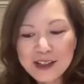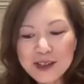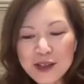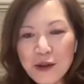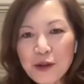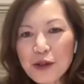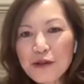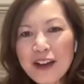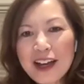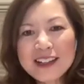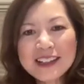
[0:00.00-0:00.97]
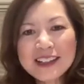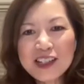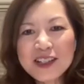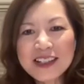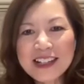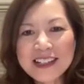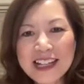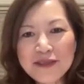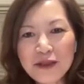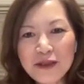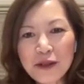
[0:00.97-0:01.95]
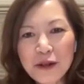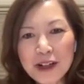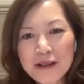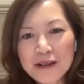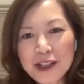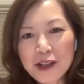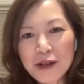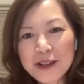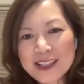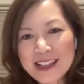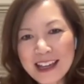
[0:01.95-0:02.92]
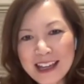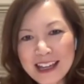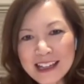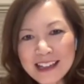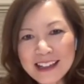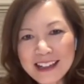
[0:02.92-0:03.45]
So you've had such a successful career in the USA,